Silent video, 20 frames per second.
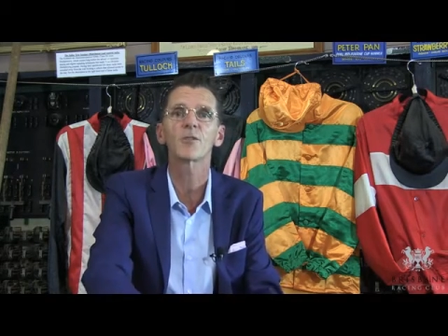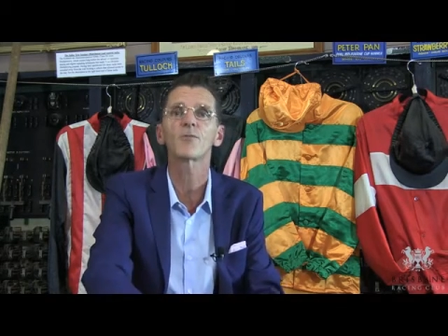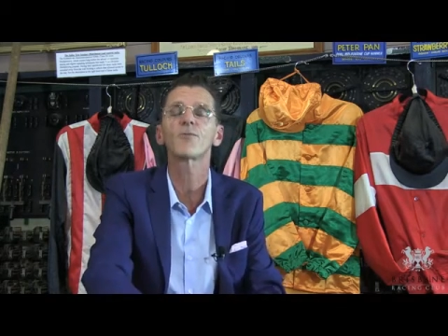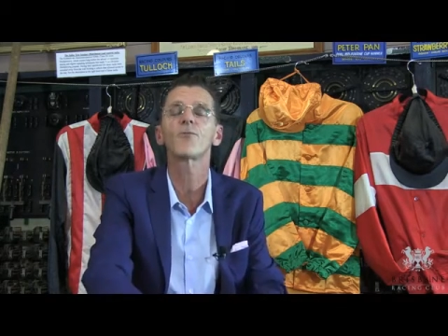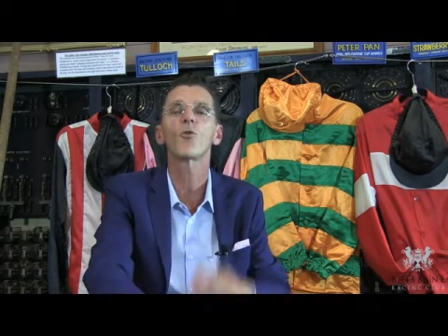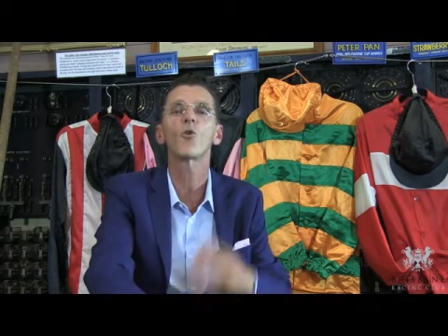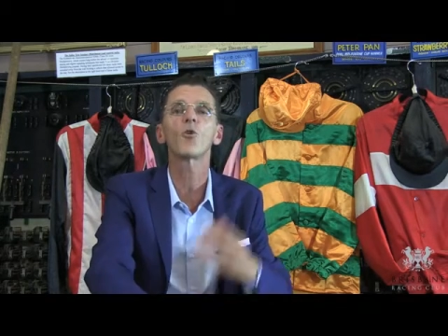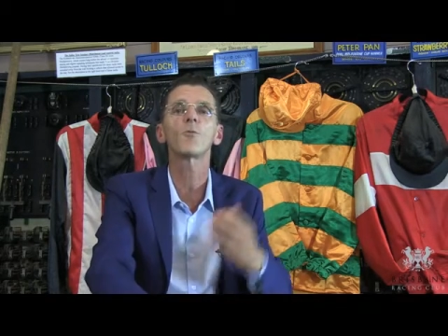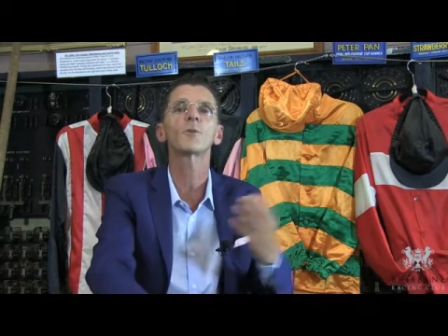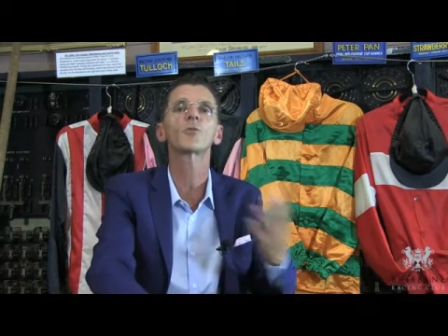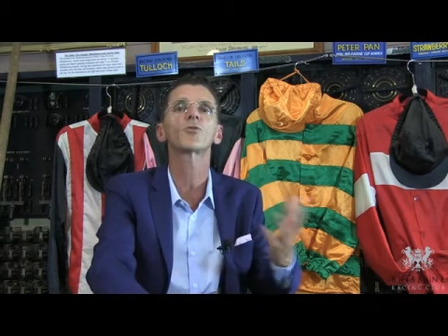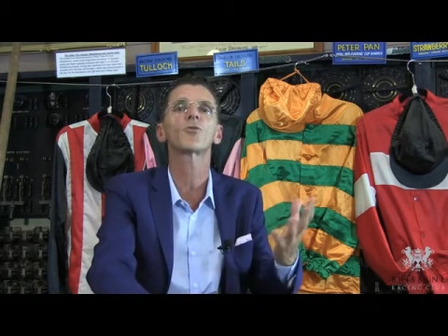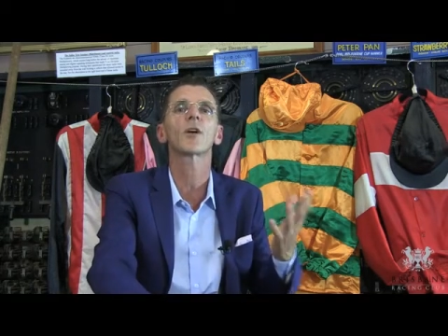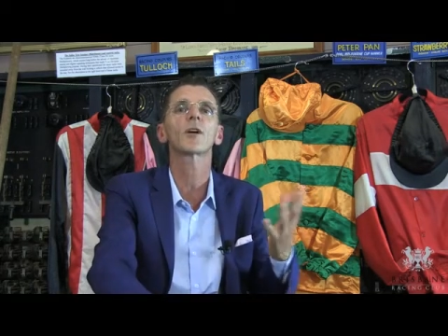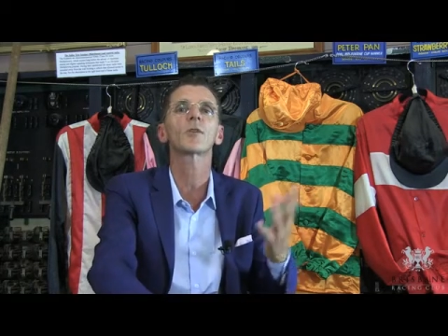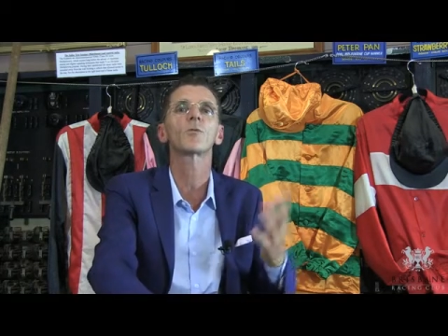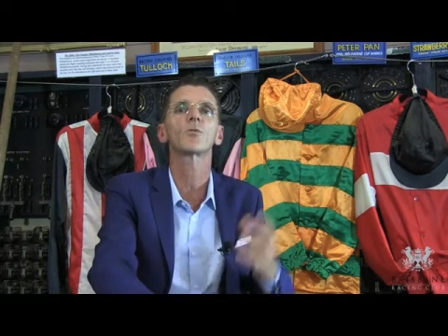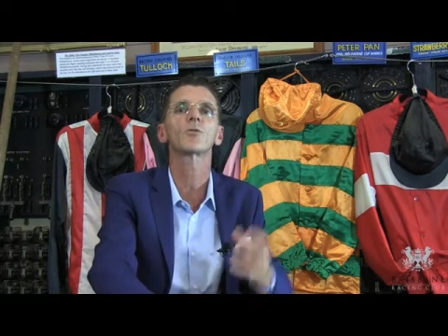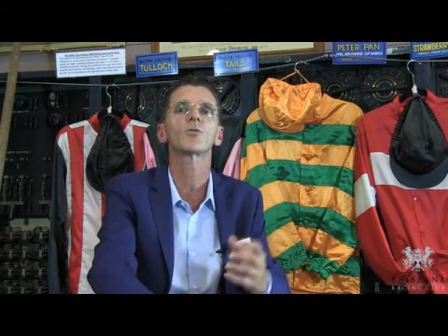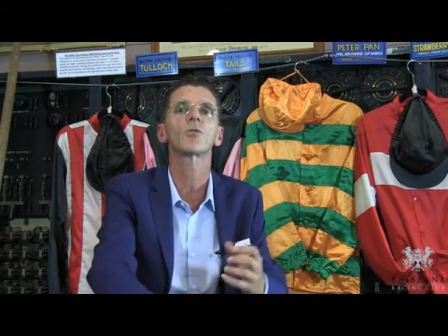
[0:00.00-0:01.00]
The former
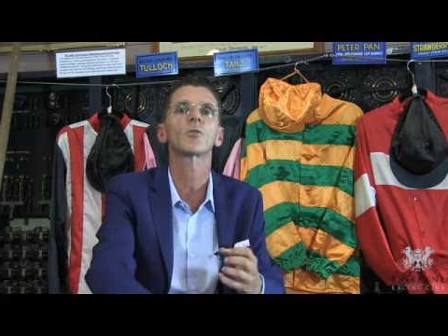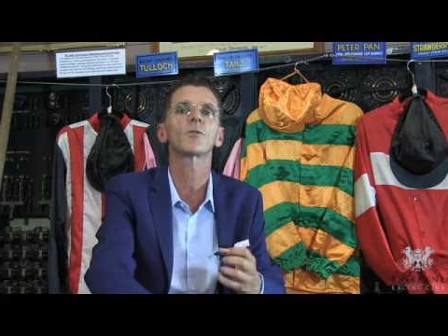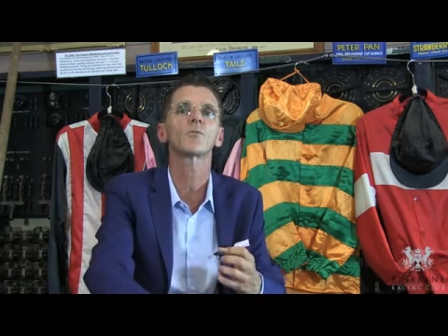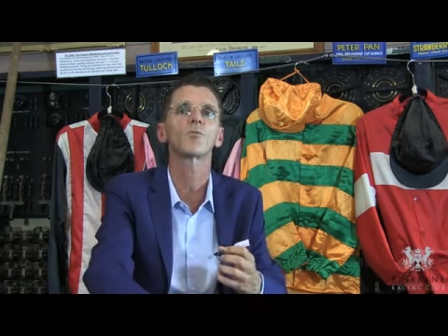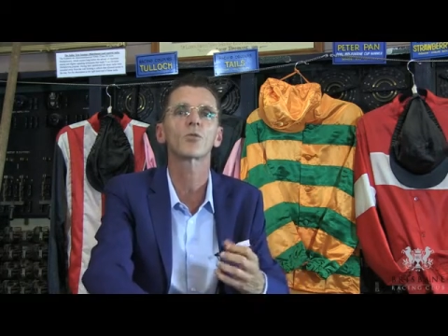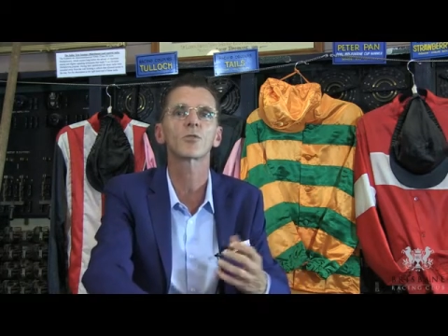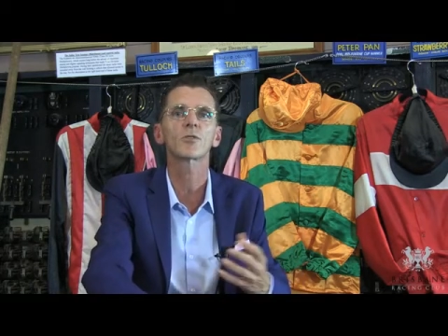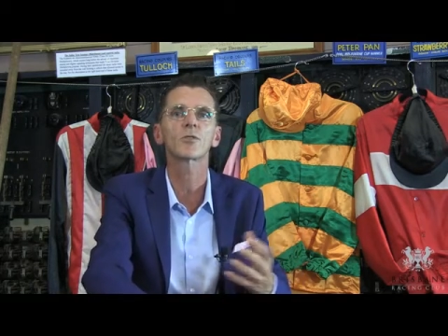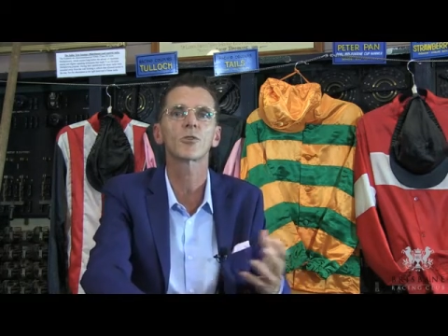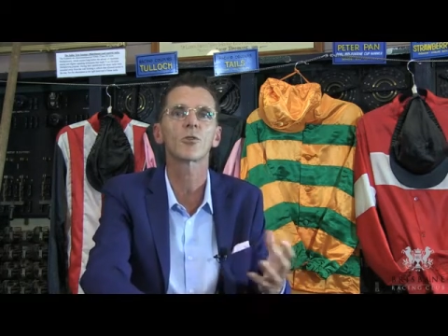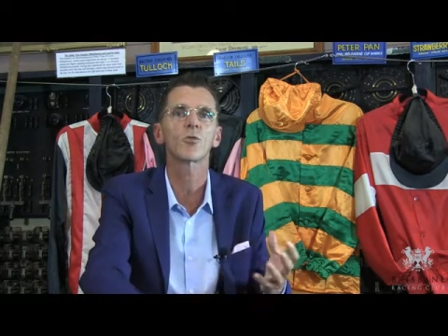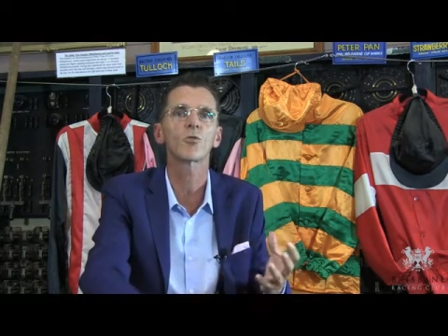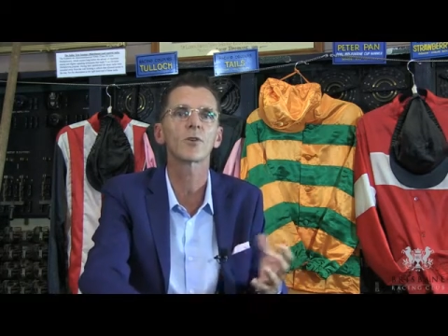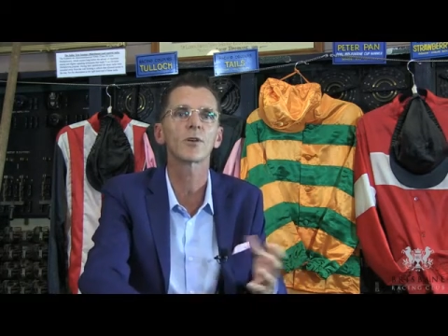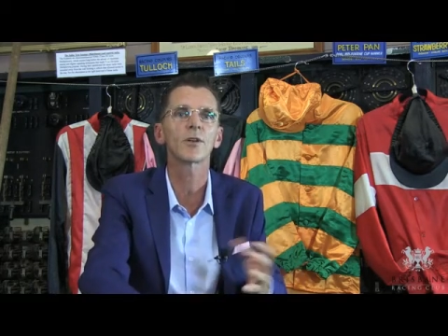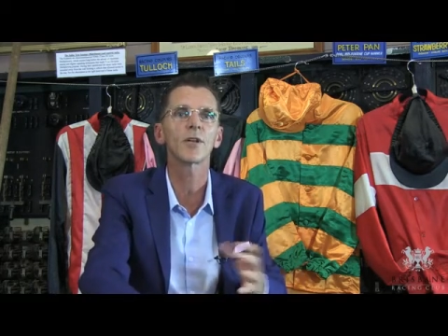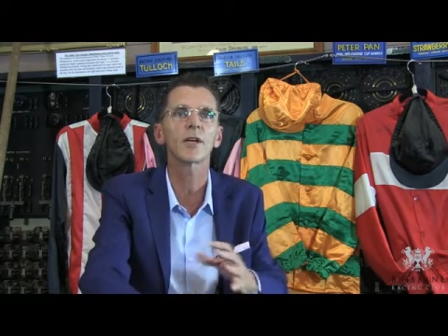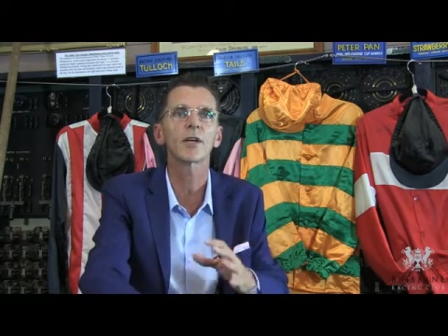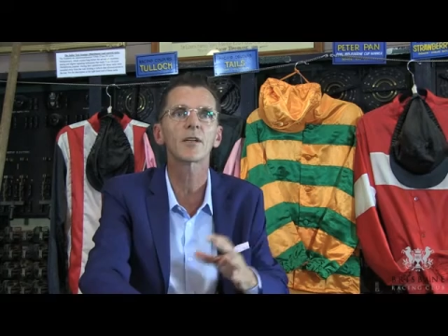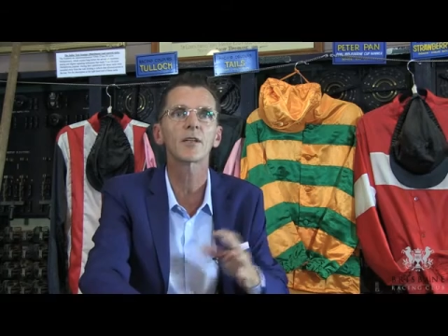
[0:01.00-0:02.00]
track was on what's called
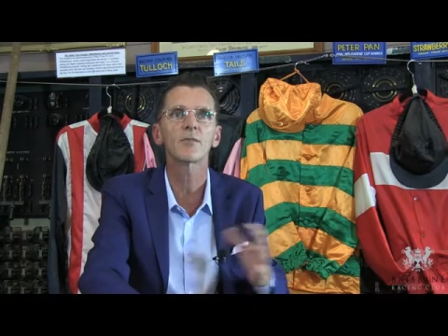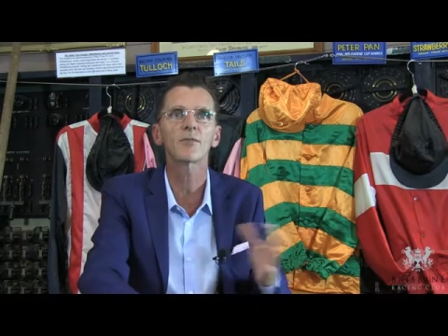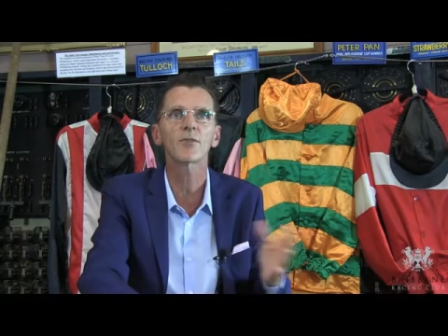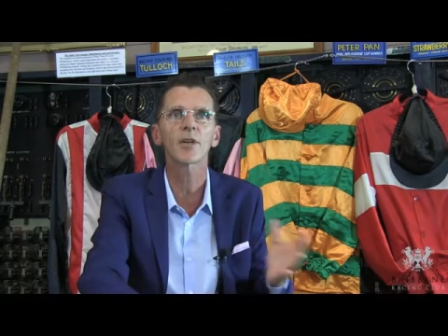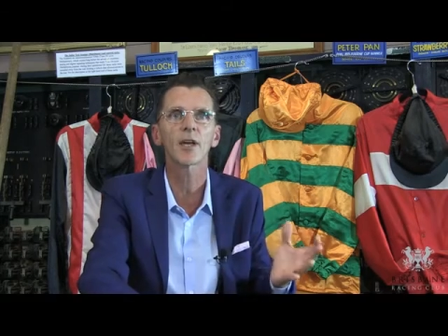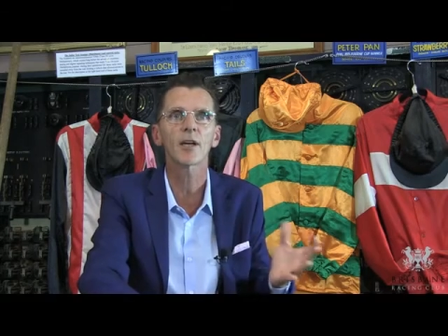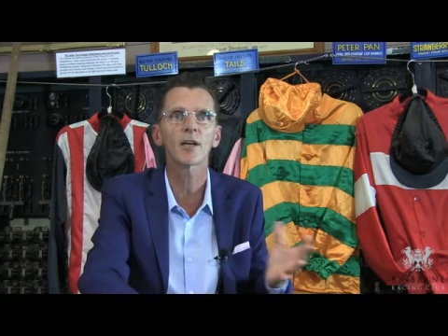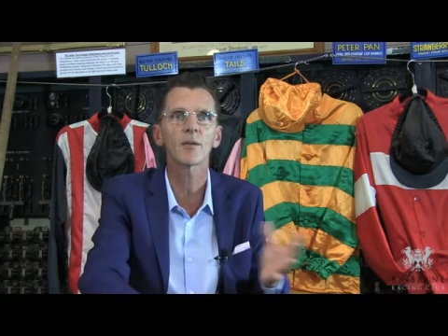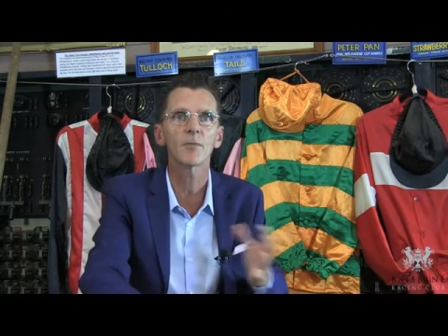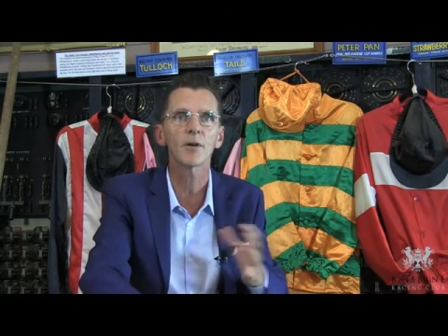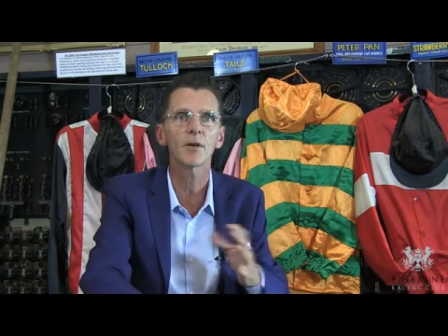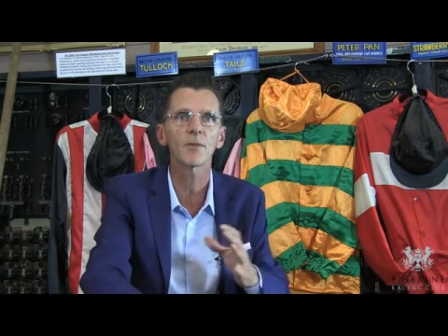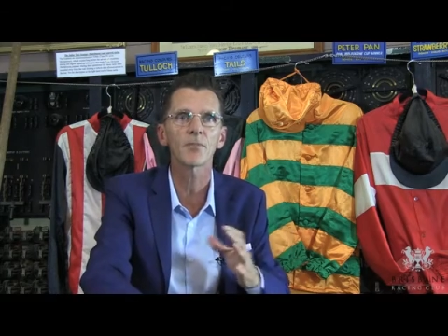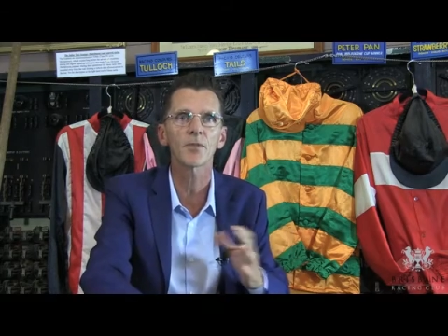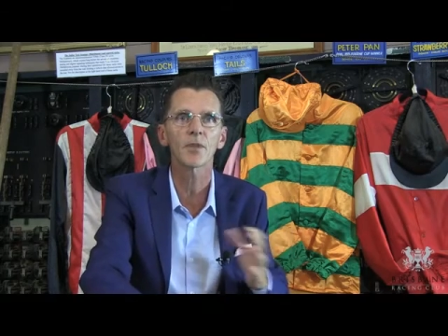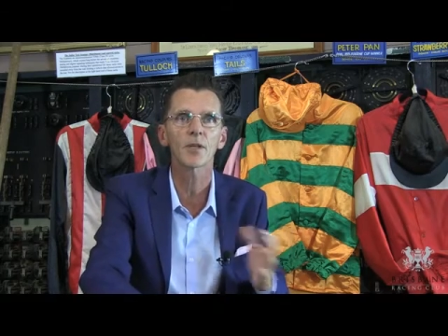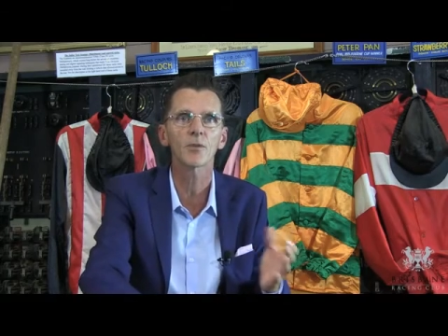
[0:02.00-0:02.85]
a negative camber.